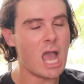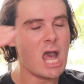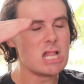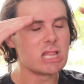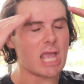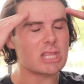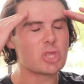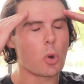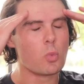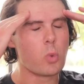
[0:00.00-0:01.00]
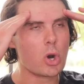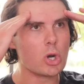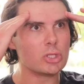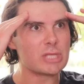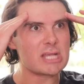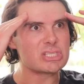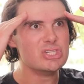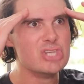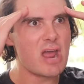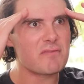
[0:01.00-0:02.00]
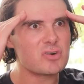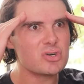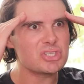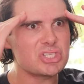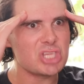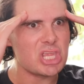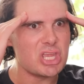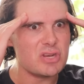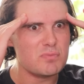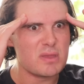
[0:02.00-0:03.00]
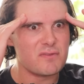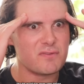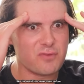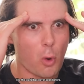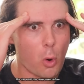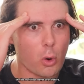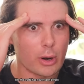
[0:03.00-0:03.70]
like the world has never seen before.